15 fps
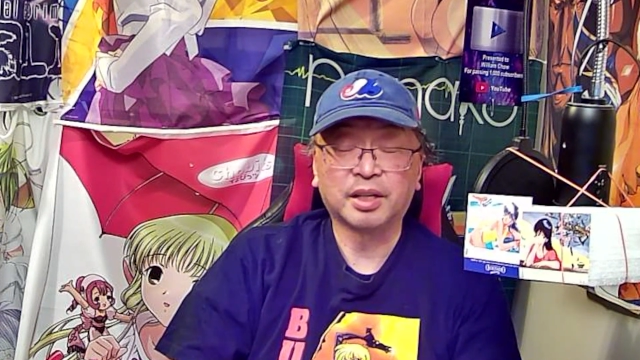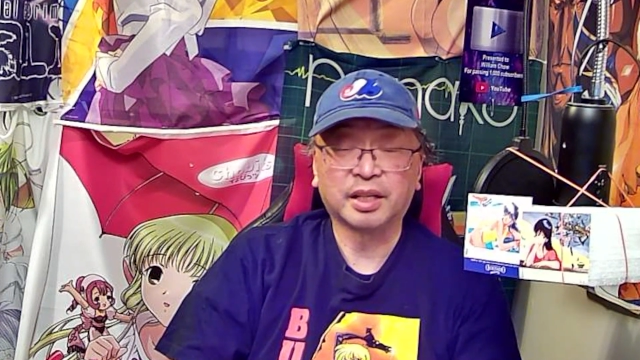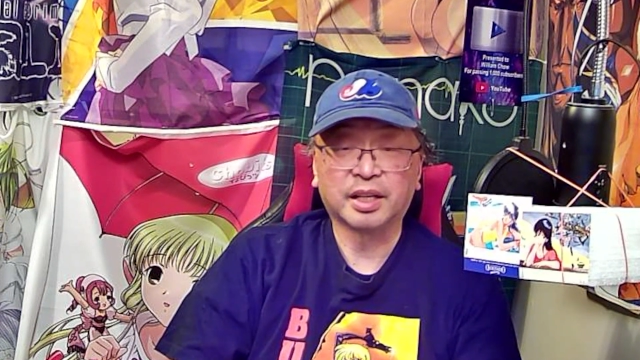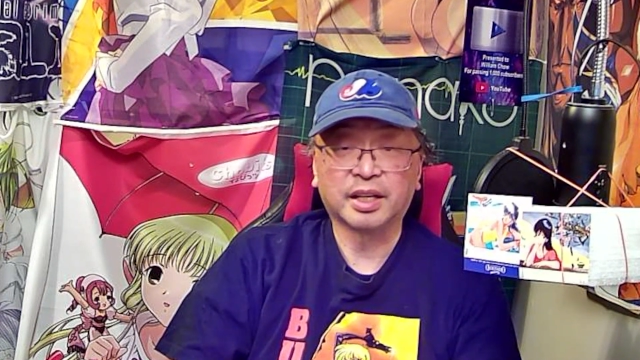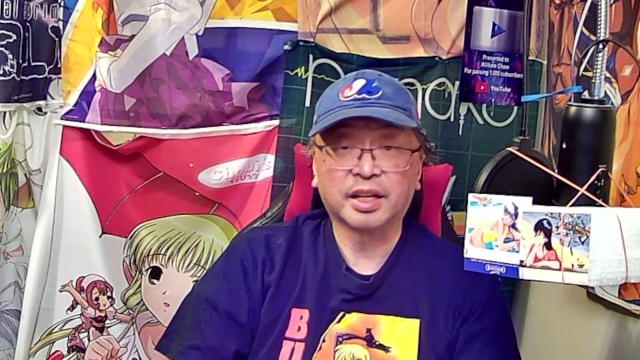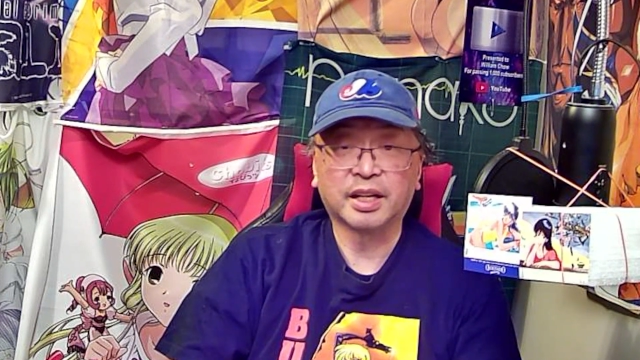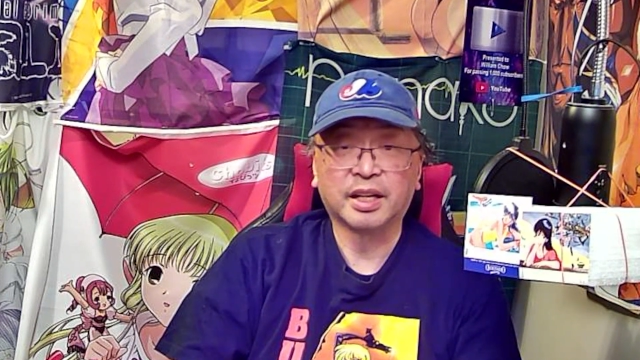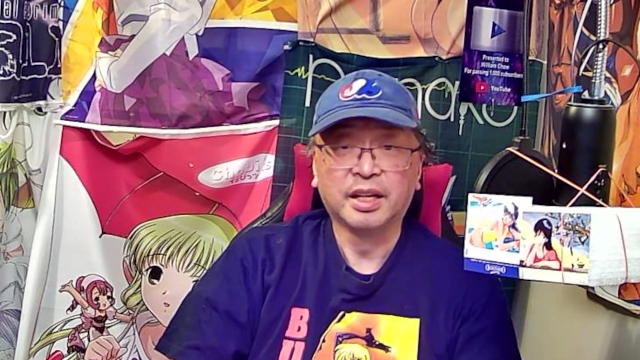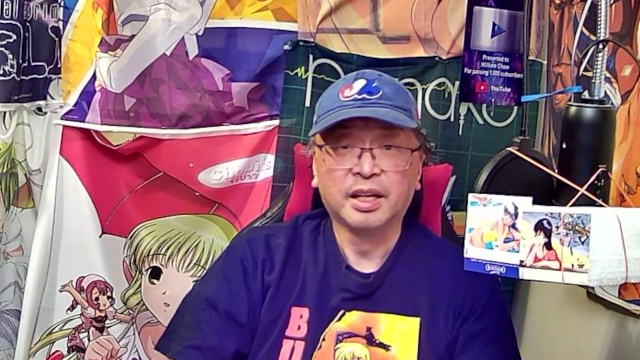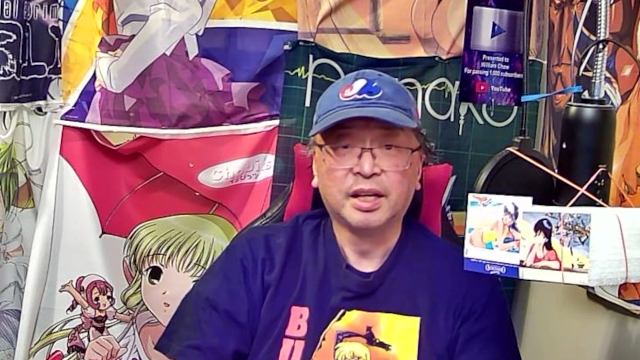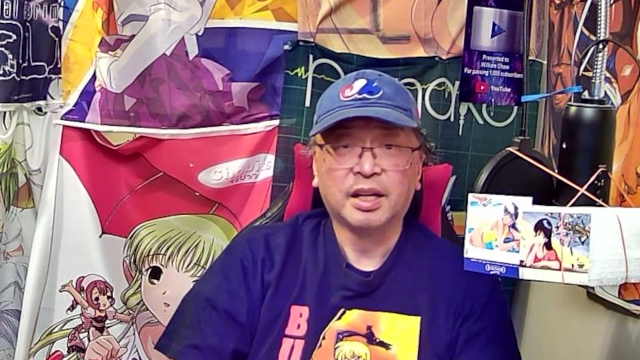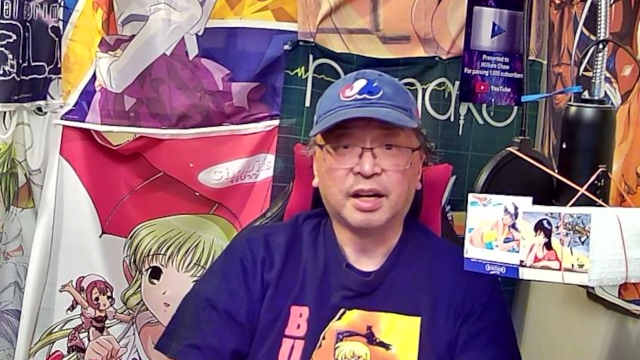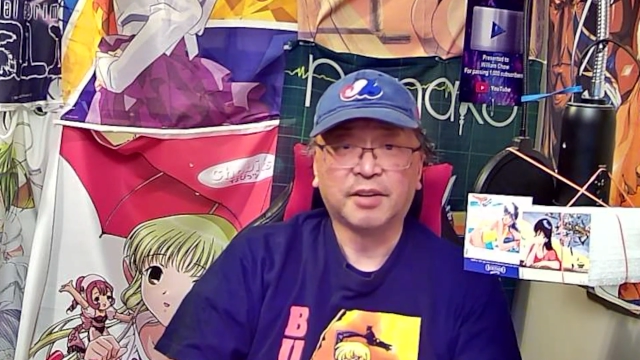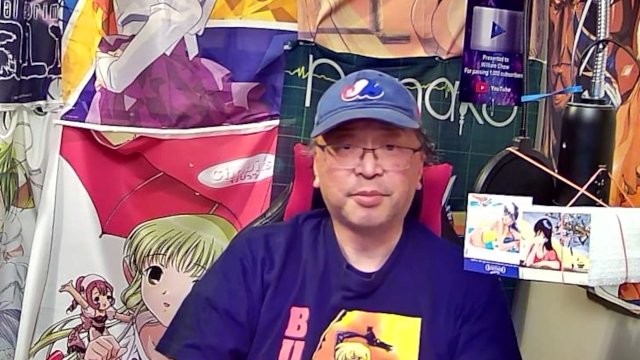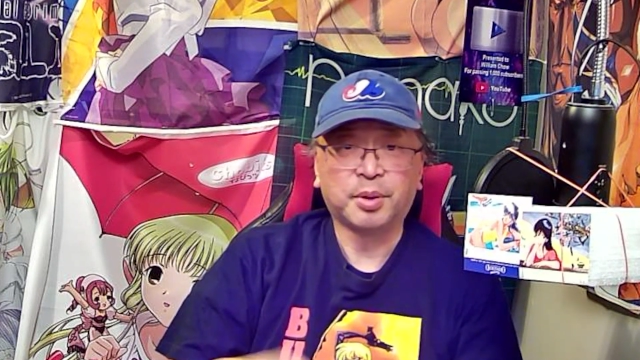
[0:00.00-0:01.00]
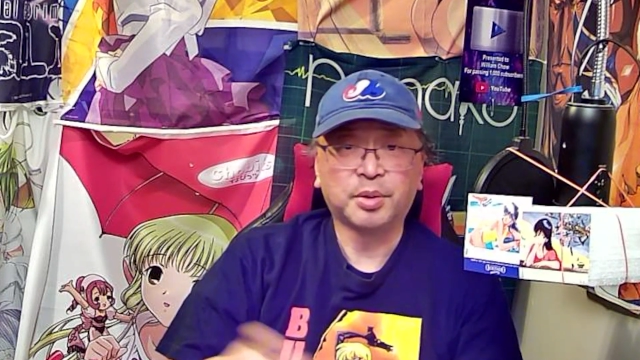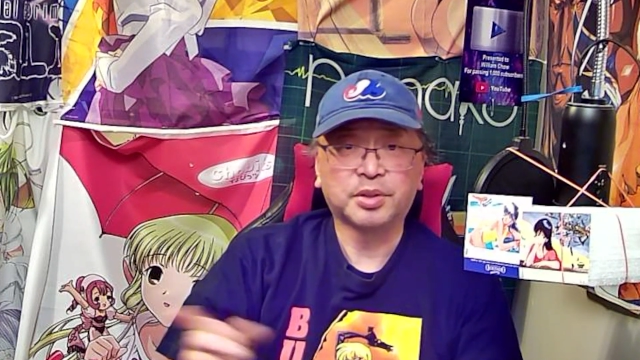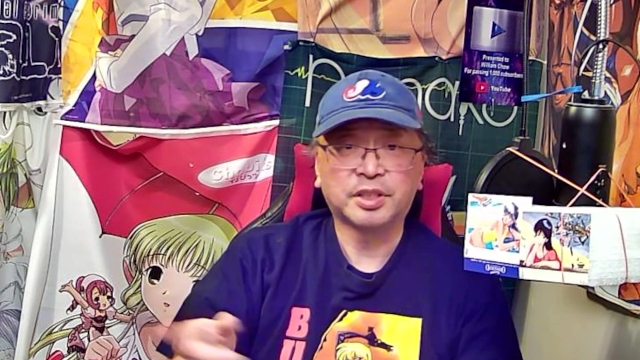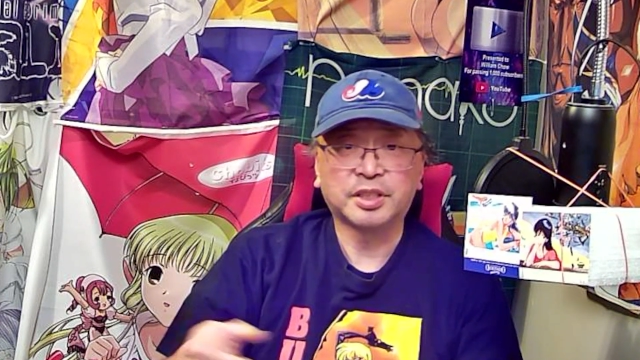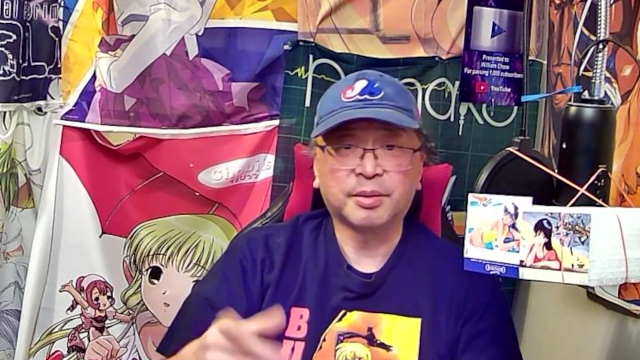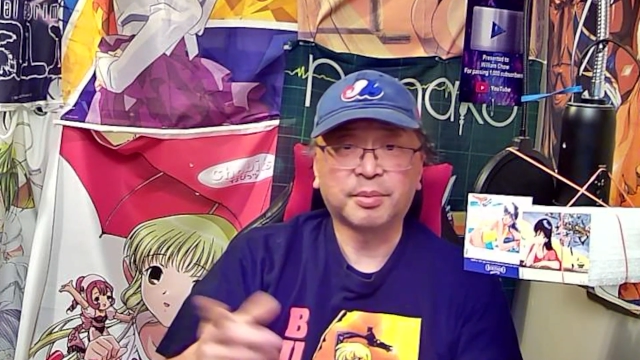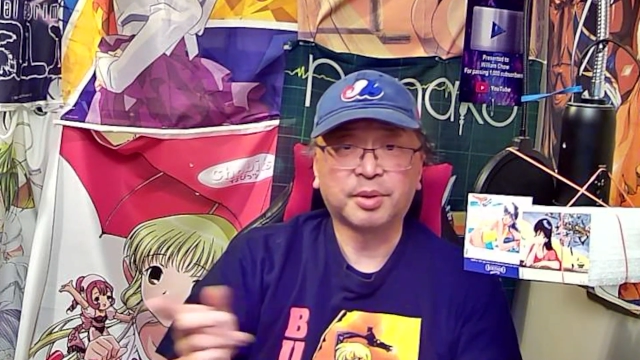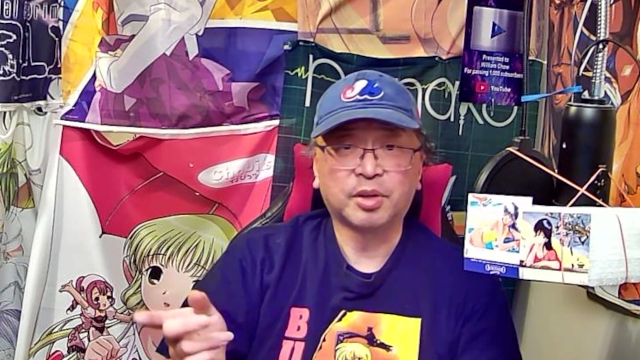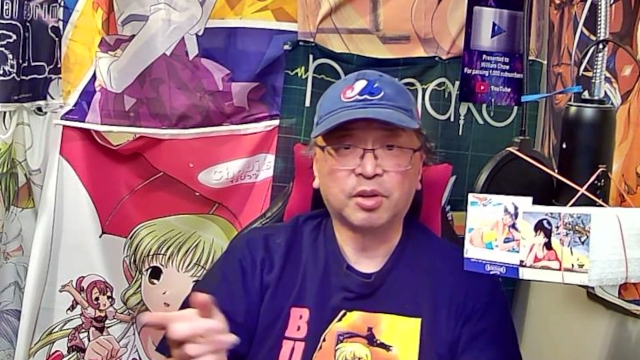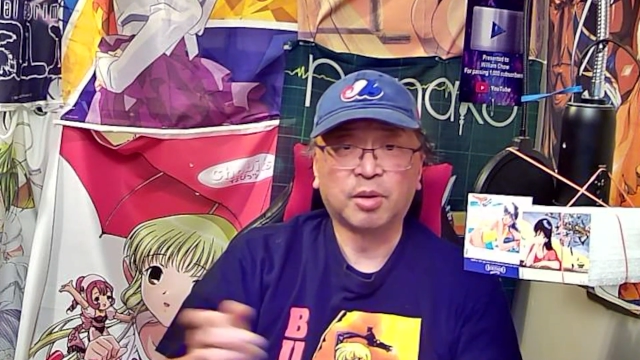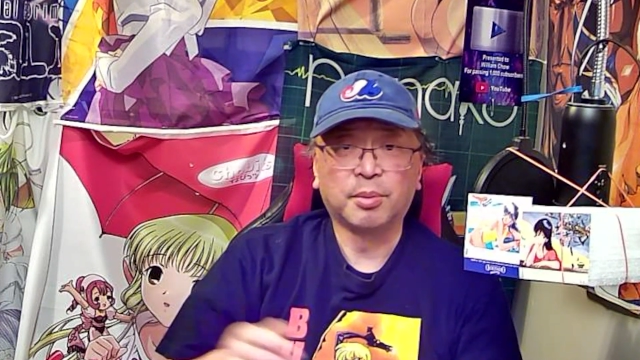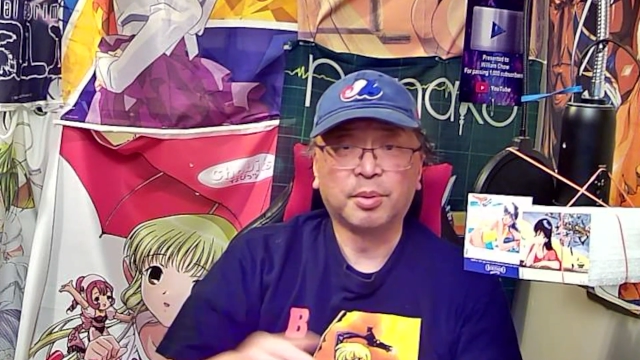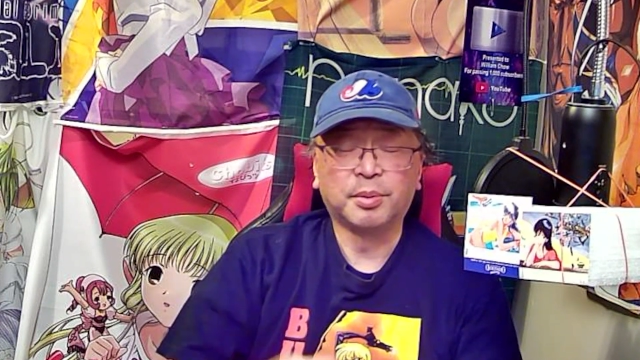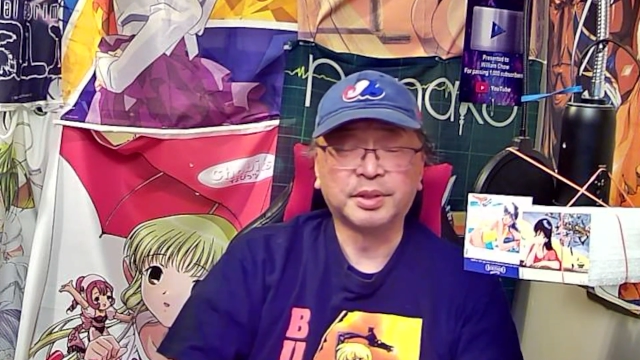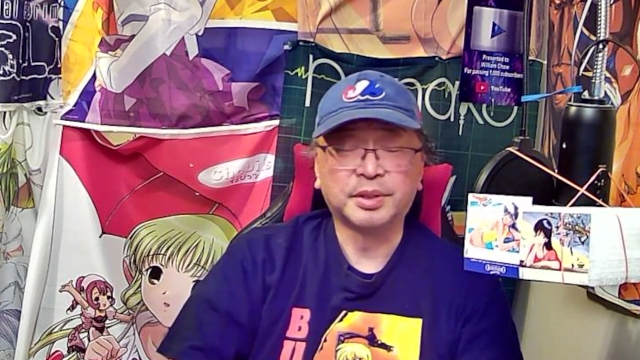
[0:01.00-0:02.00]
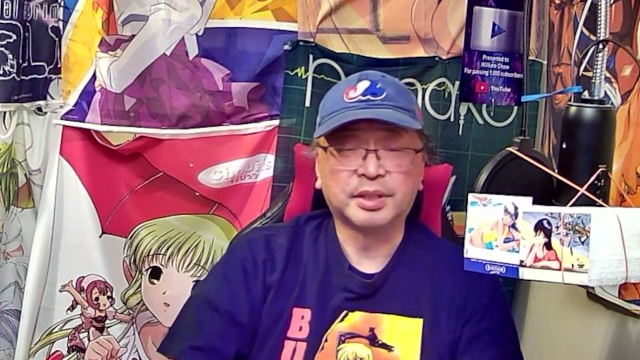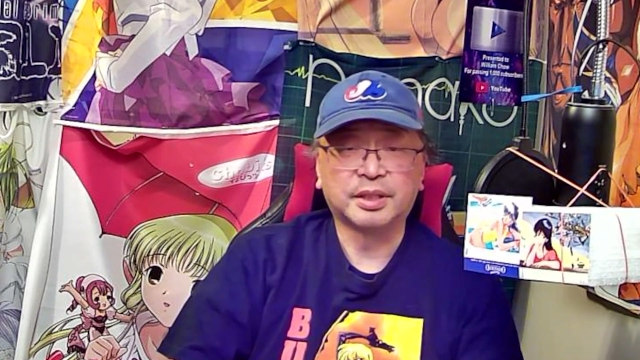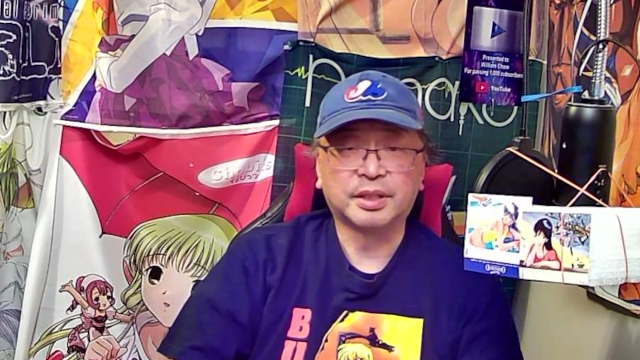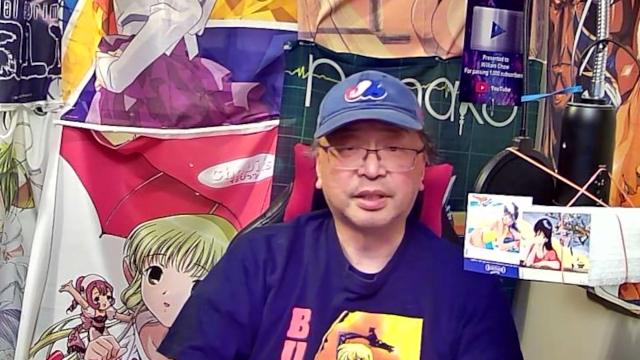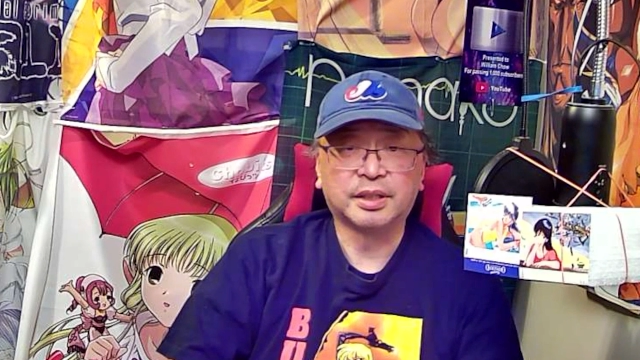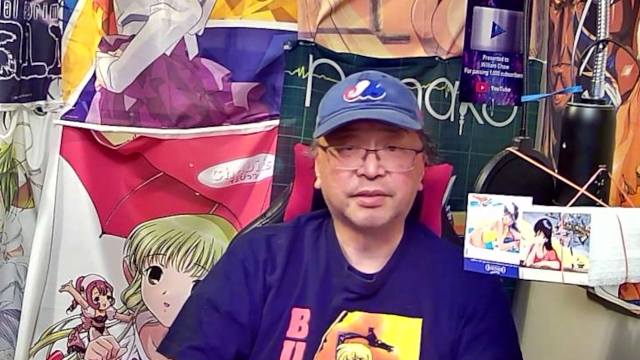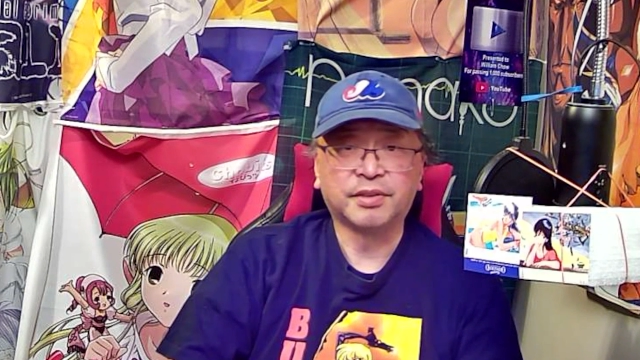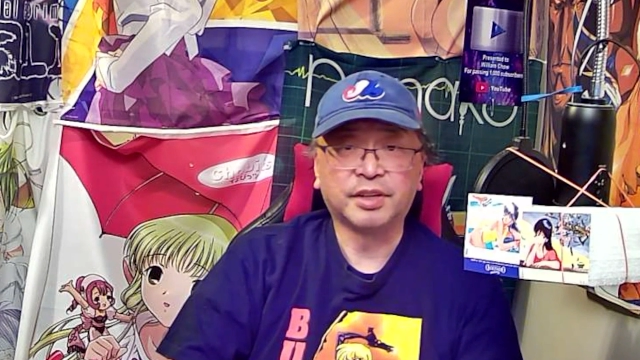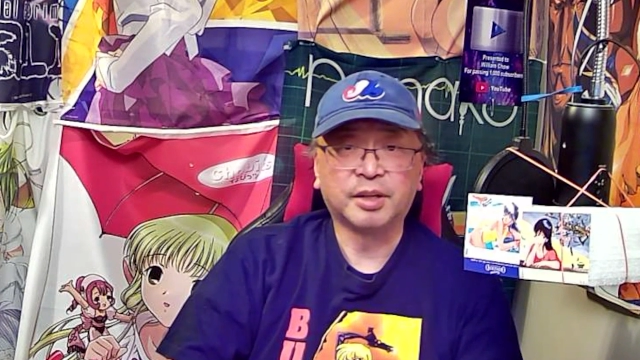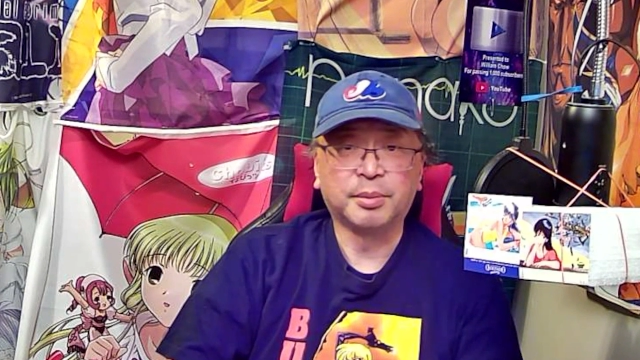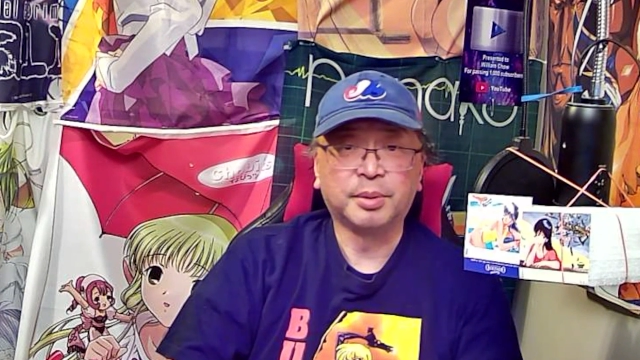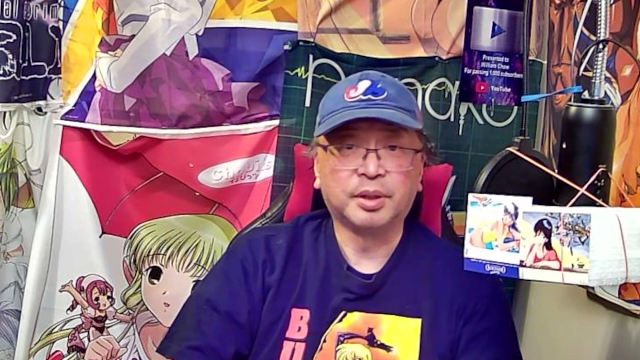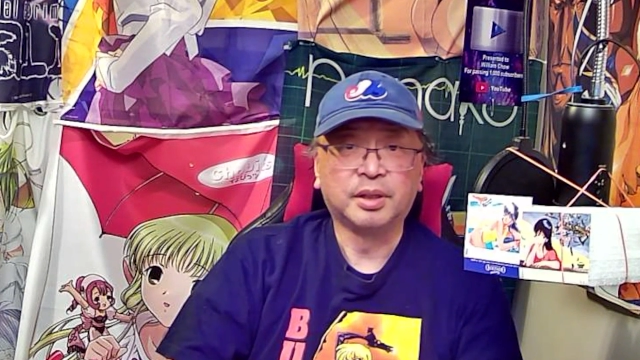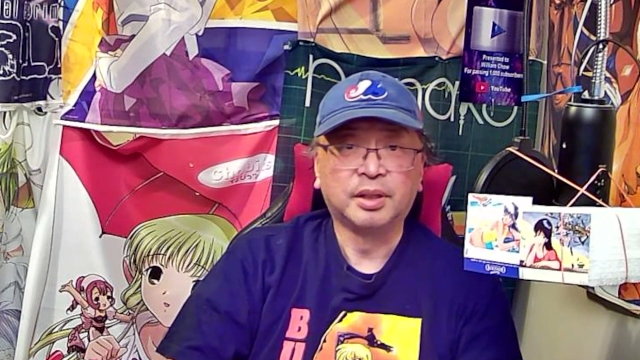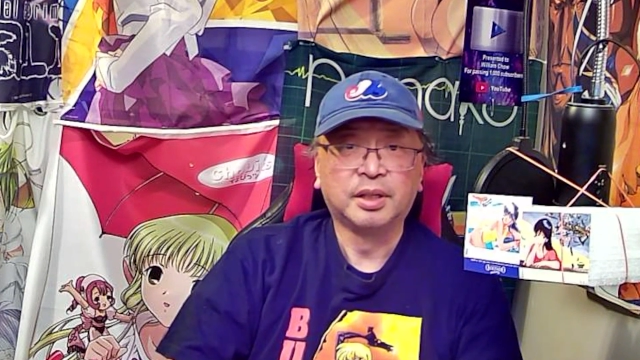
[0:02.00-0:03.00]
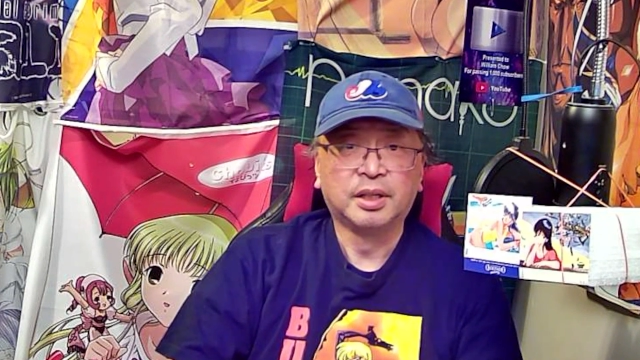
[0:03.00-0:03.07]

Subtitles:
Again, I've posted some of the normal ones available